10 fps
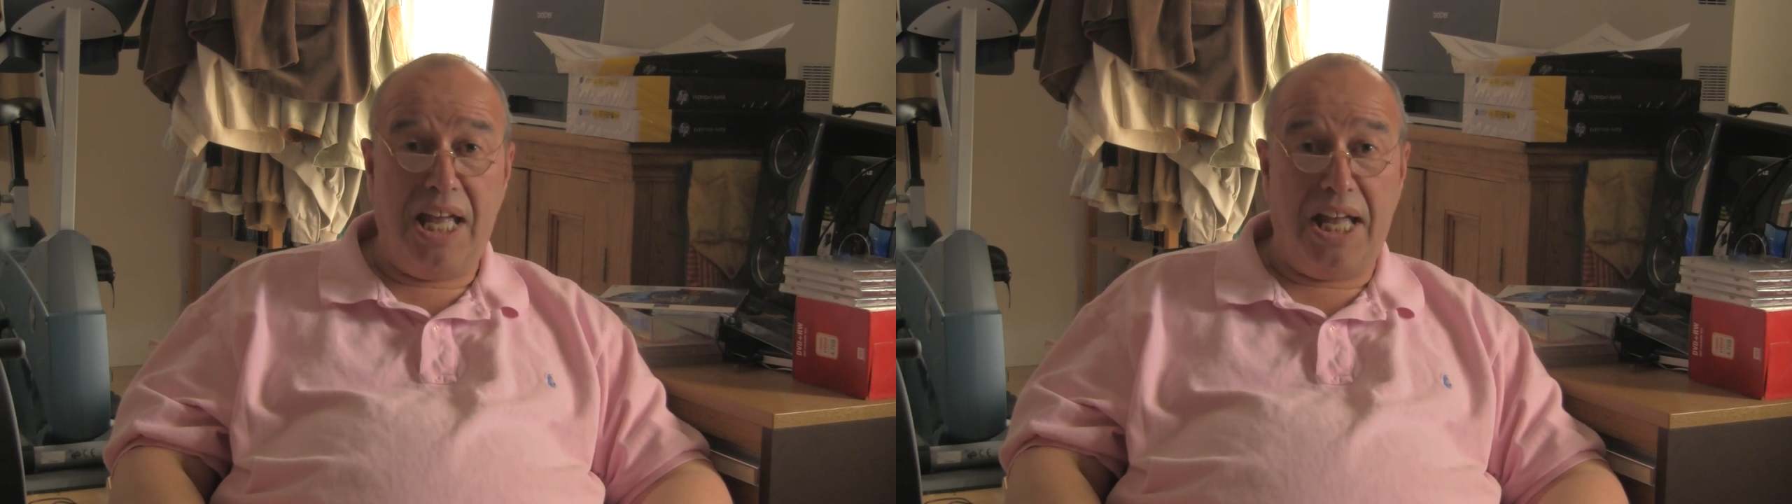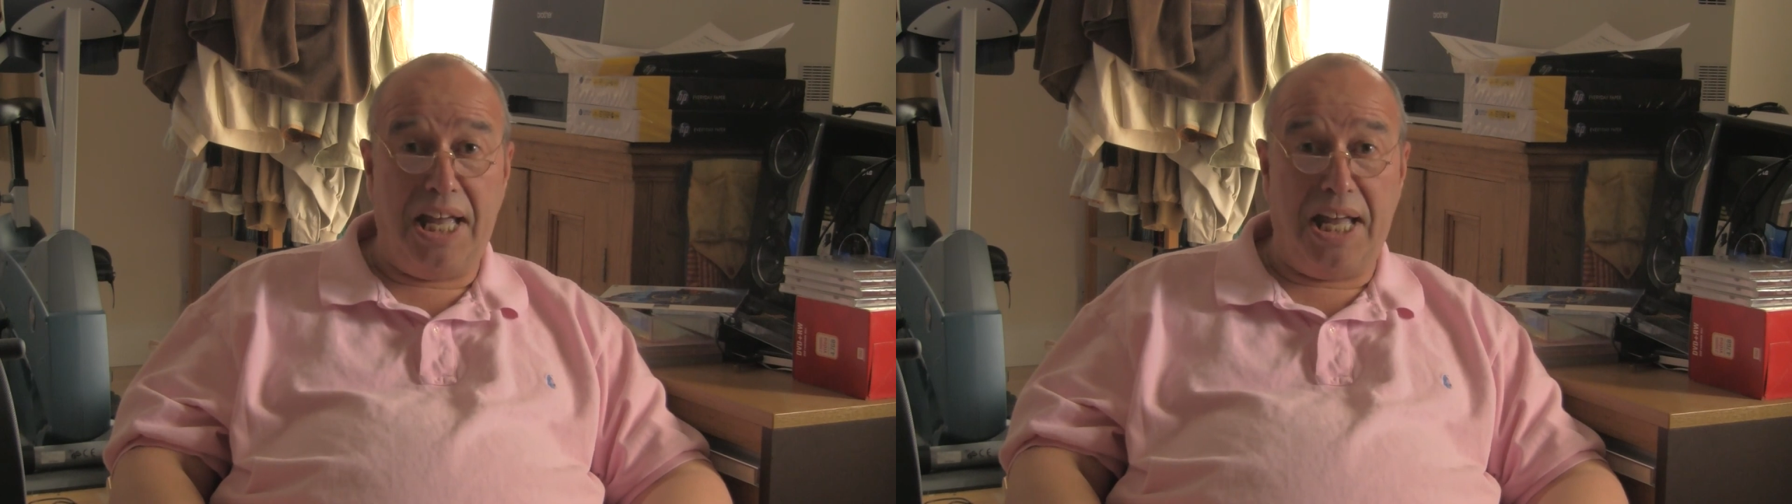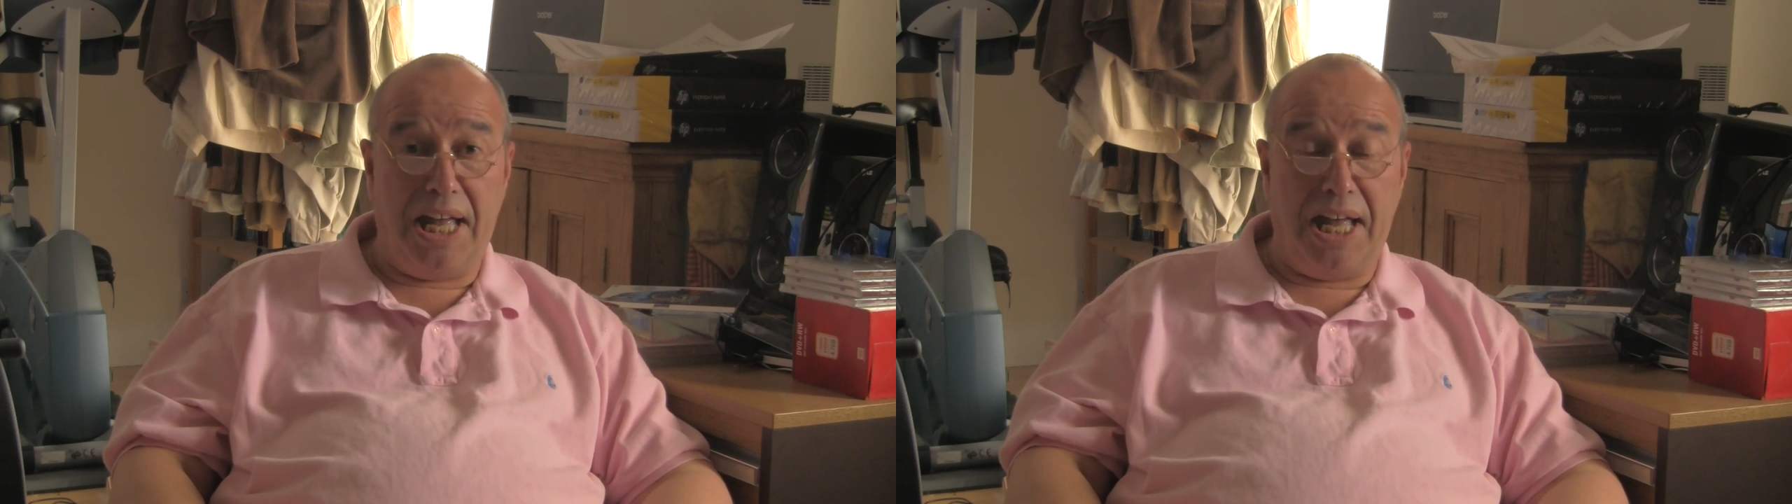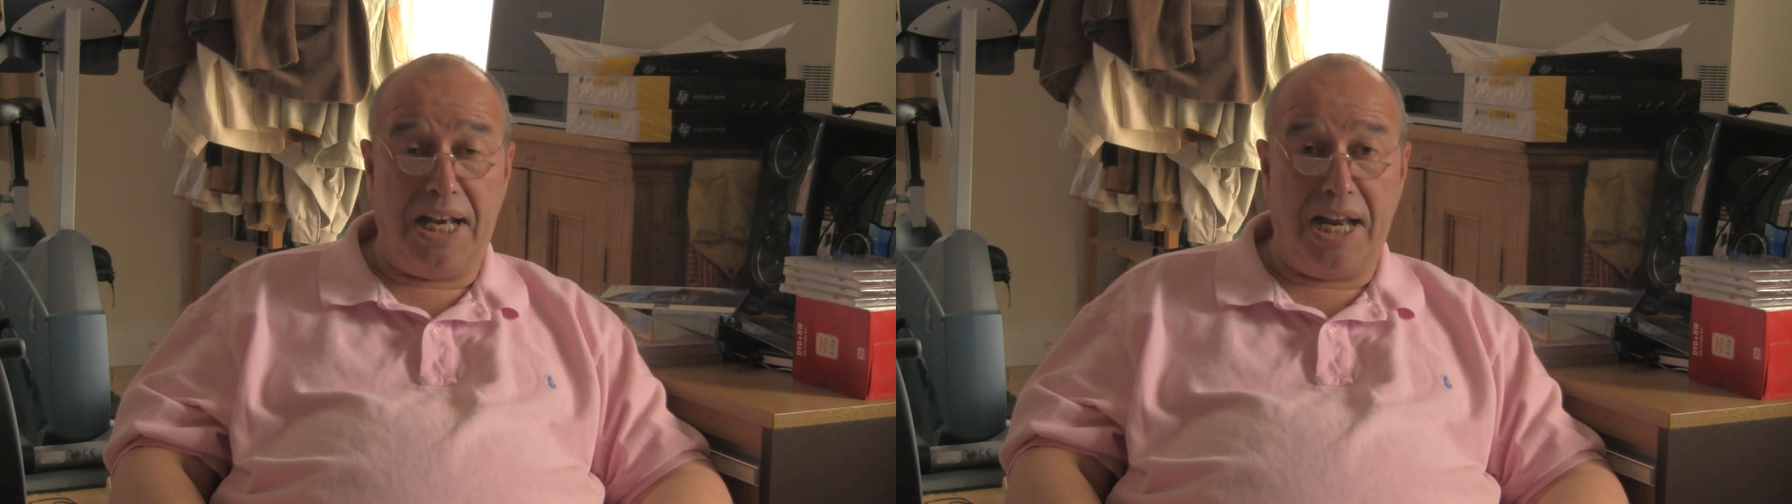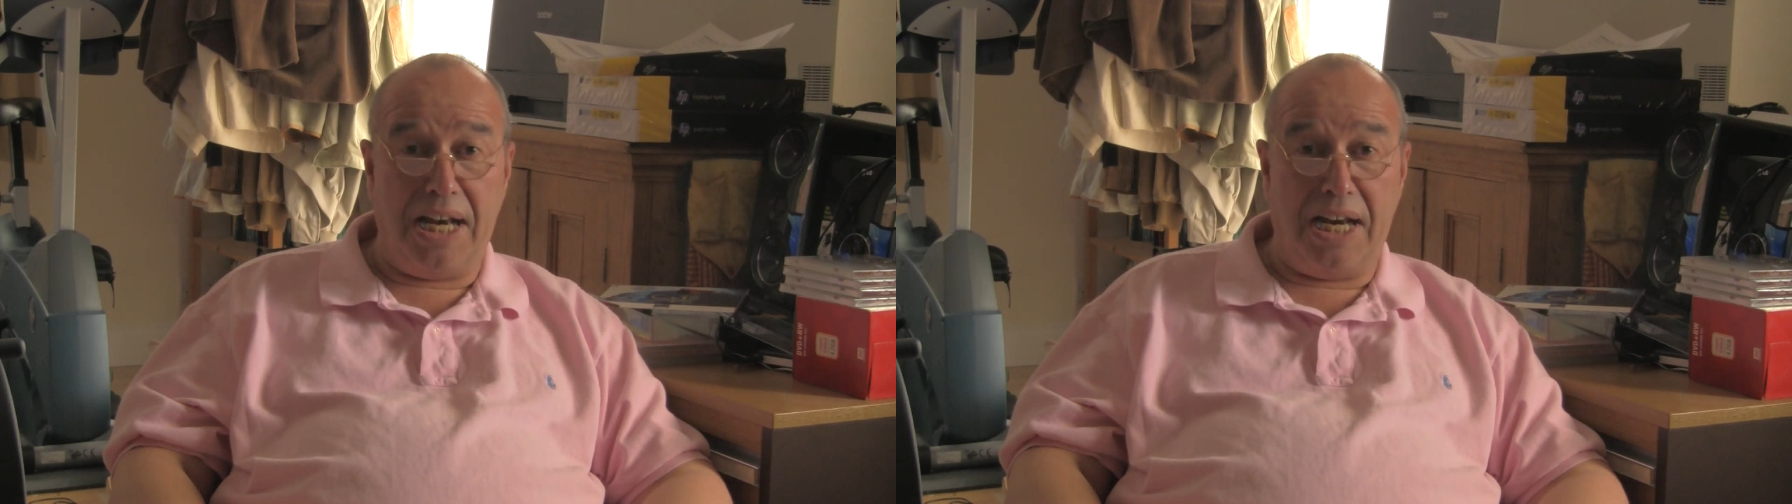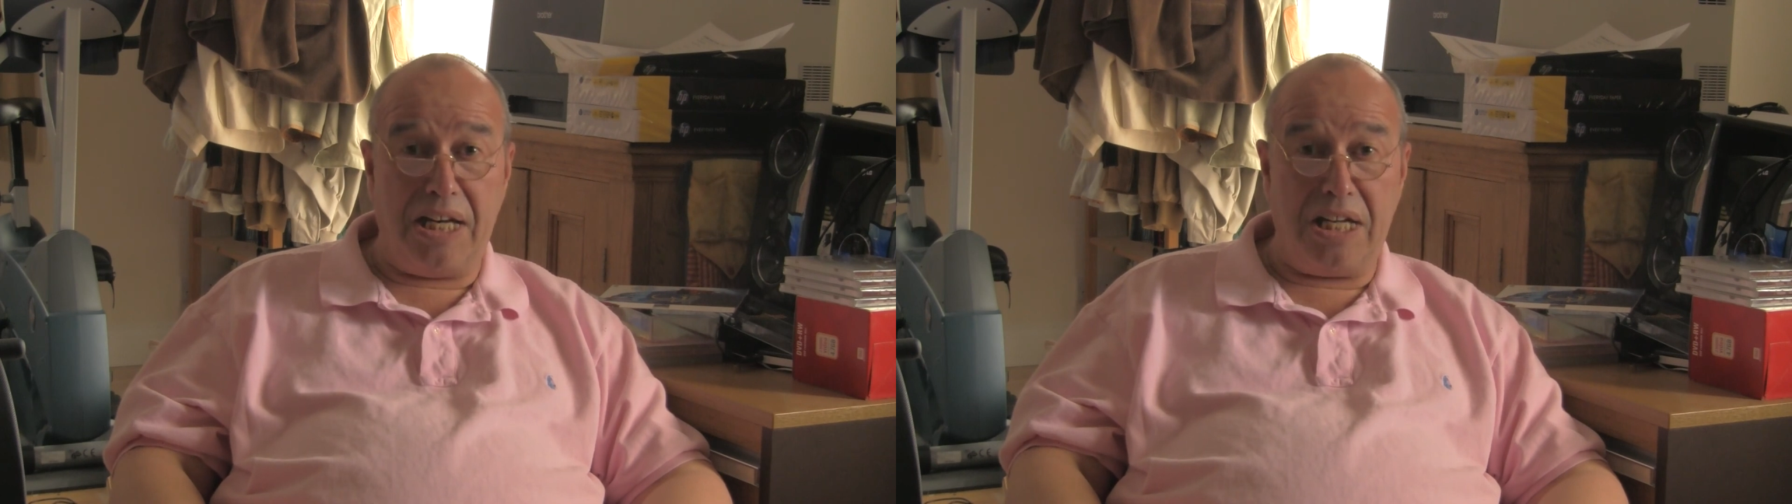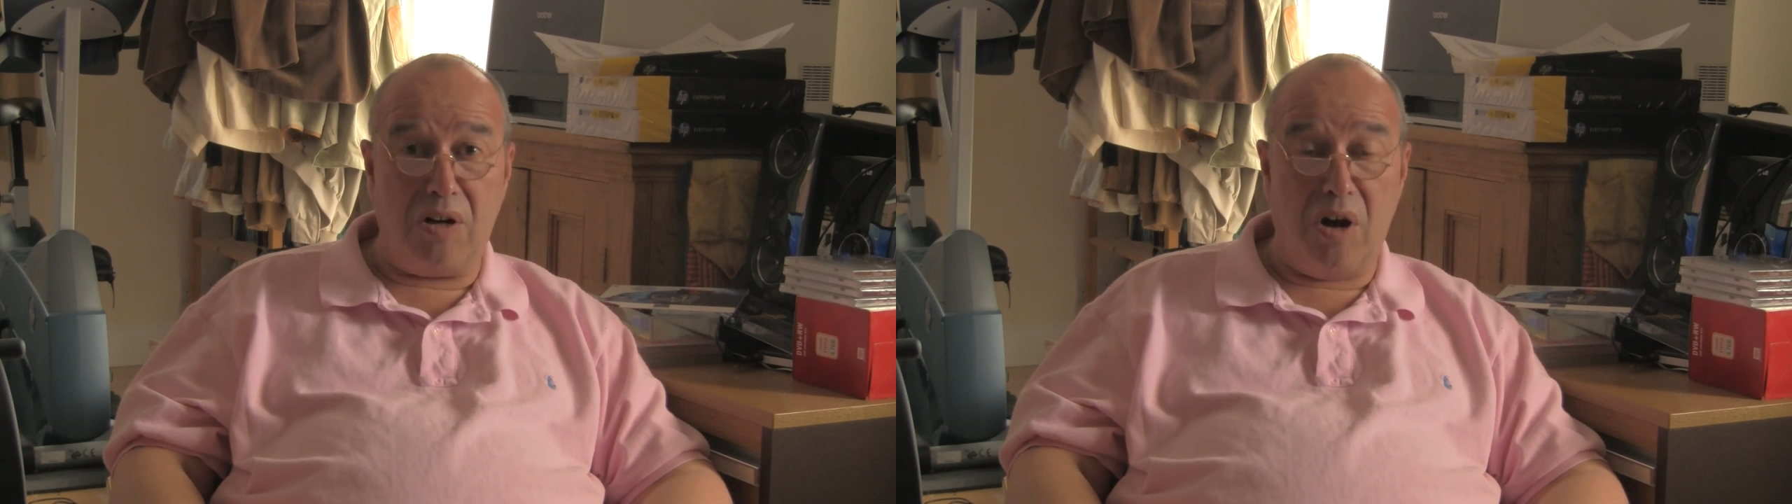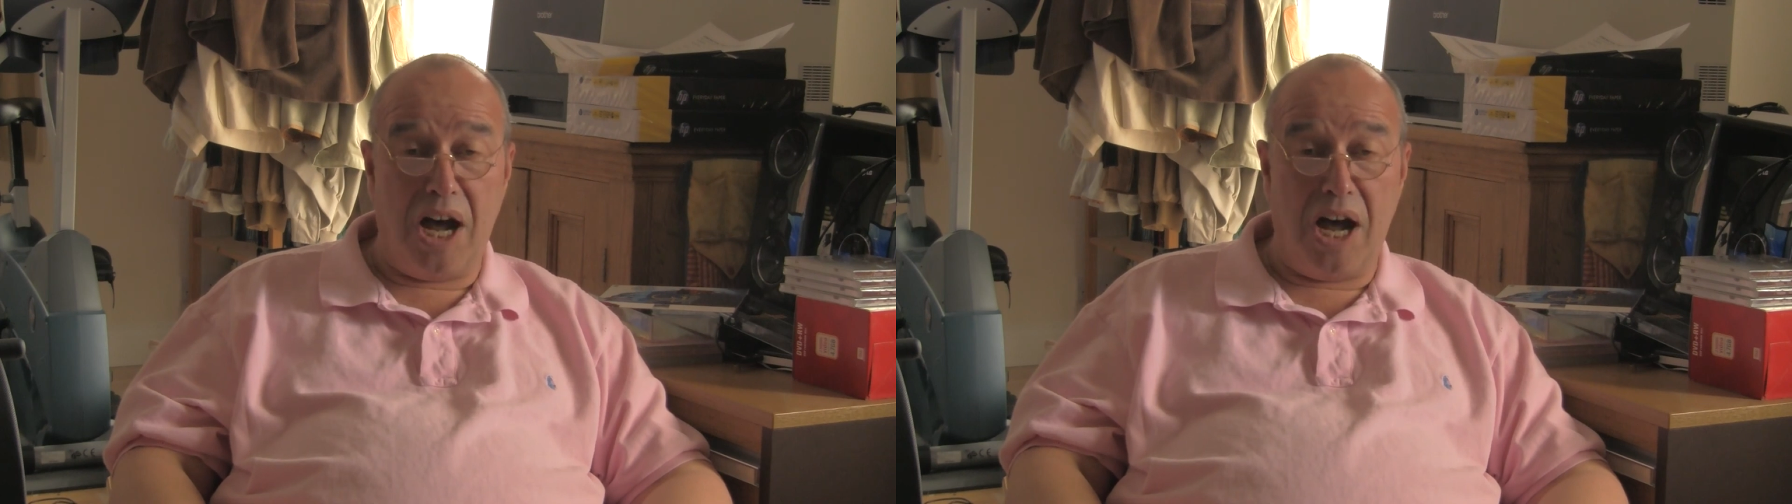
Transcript: And you know,